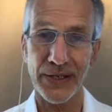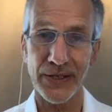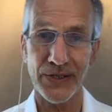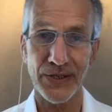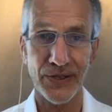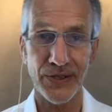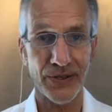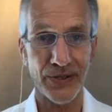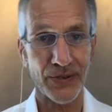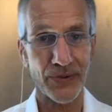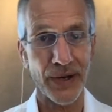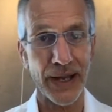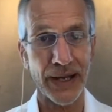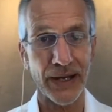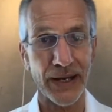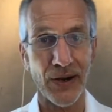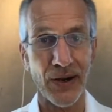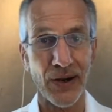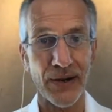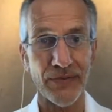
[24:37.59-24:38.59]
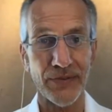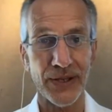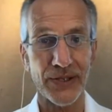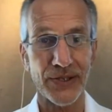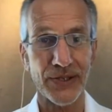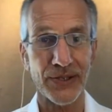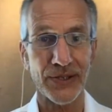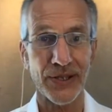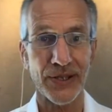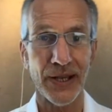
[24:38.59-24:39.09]
to the right
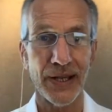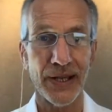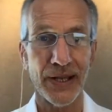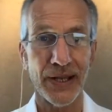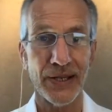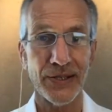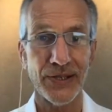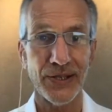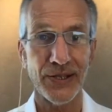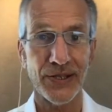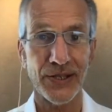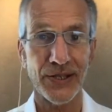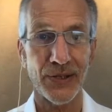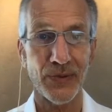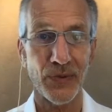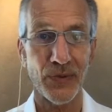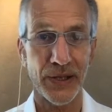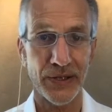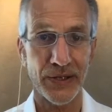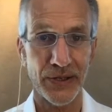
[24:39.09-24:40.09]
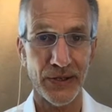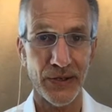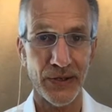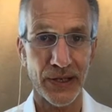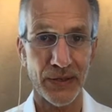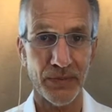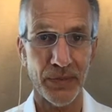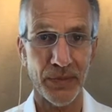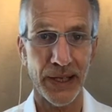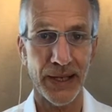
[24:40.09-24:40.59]
office to see whether you
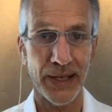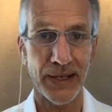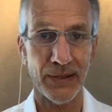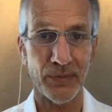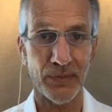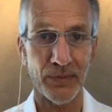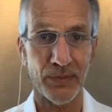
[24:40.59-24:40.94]
can be helped.